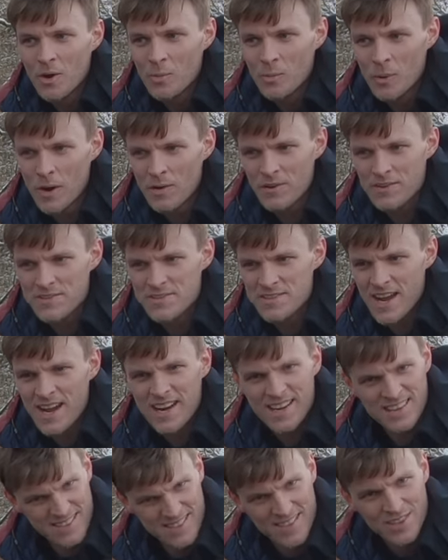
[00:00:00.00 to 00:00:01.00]
Whereas I
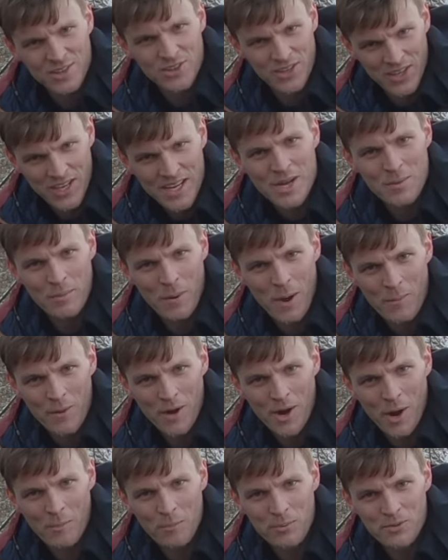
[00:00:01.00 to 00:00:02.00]
can still think about my
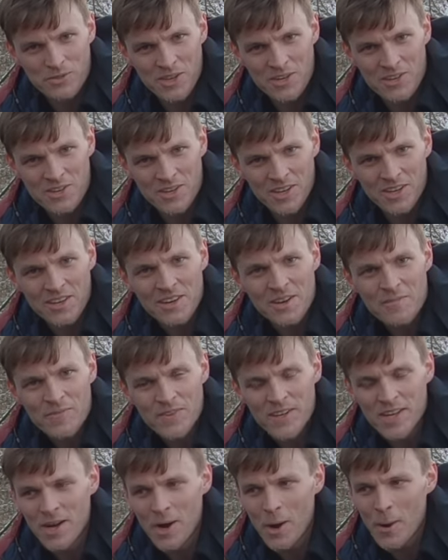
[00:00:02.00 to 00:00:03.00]
composition,
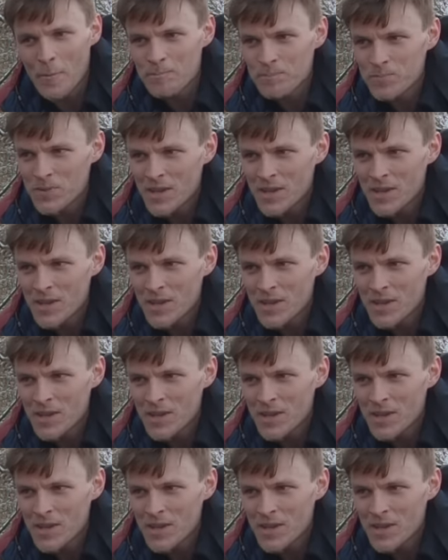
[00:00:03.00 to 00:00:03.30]
you know,